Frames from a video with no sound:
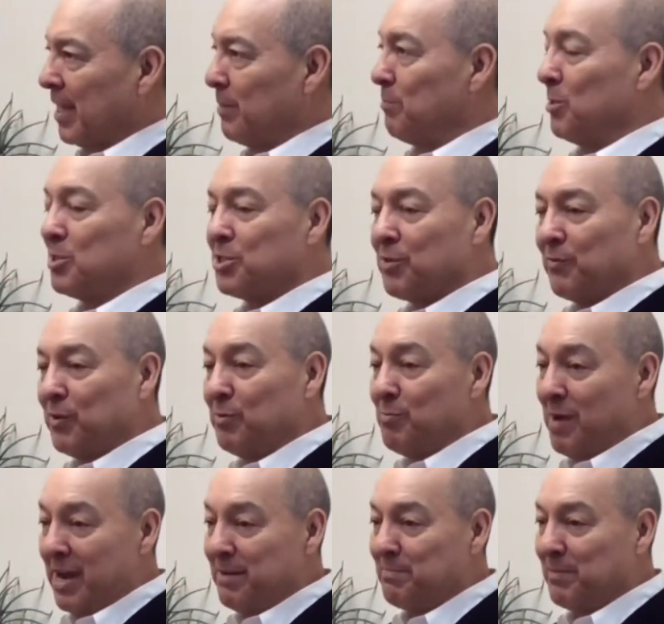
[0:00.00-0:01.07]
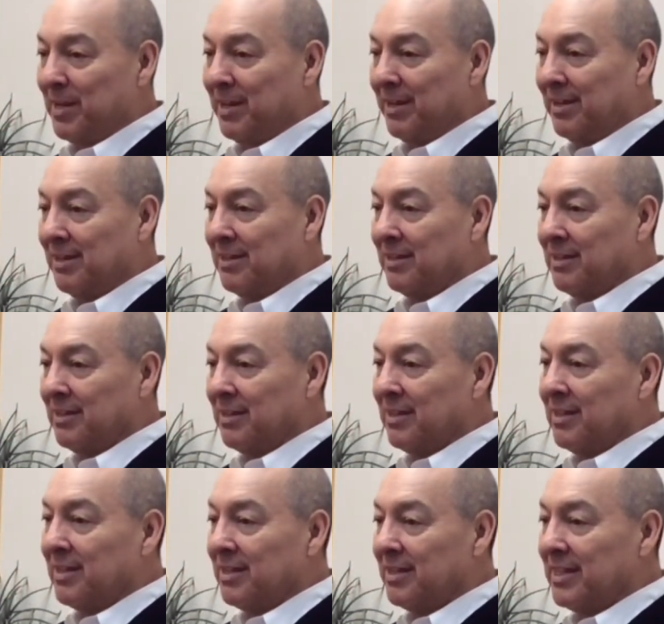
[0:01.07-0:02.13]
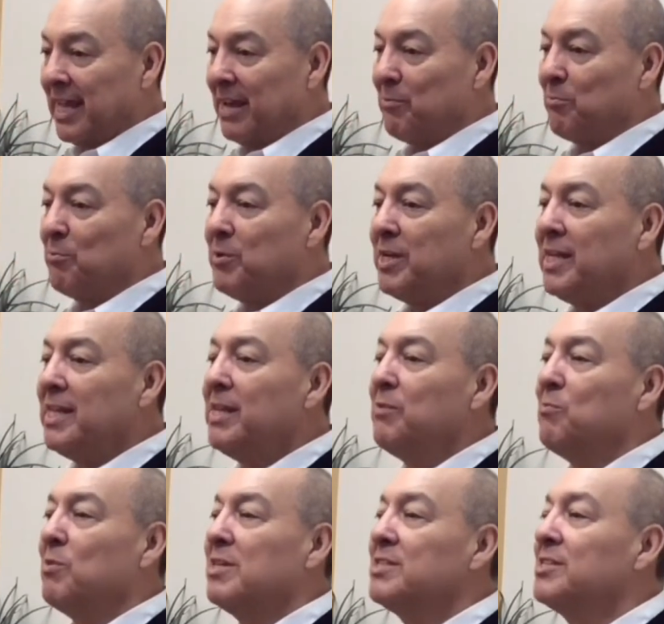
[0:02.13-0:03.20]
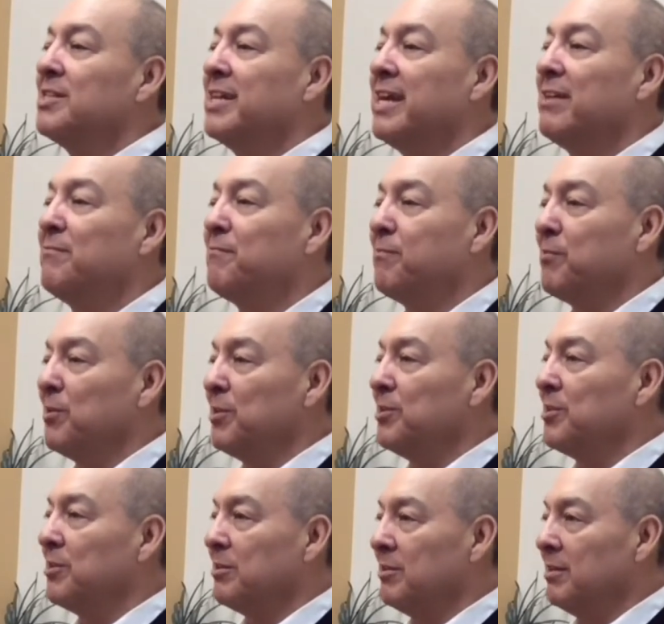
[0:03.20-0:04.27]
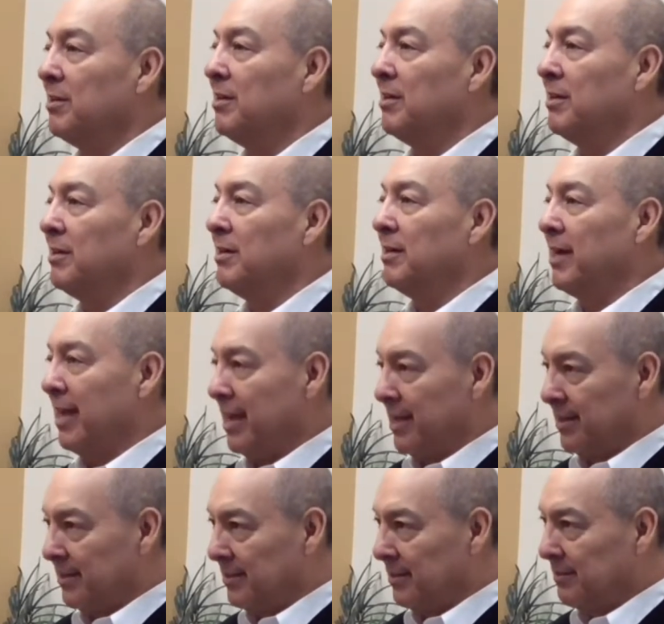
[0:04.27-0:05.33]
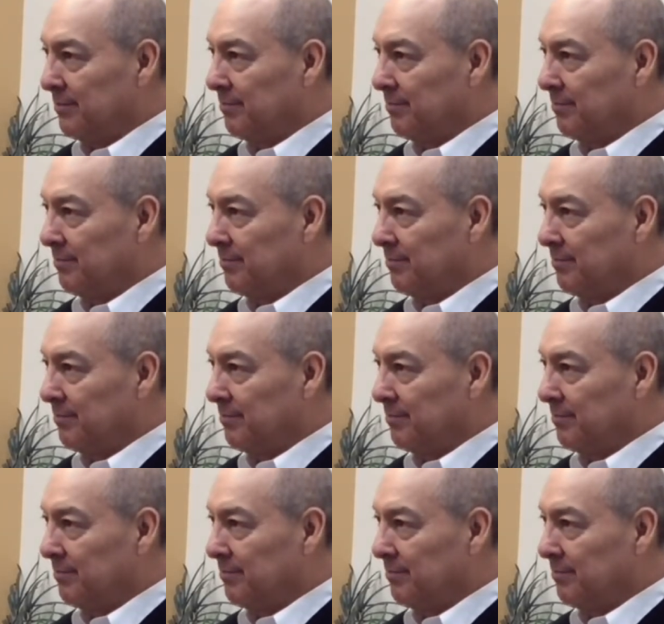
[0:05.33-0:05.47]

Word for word: and most of you might be, that really wants to get further ahead?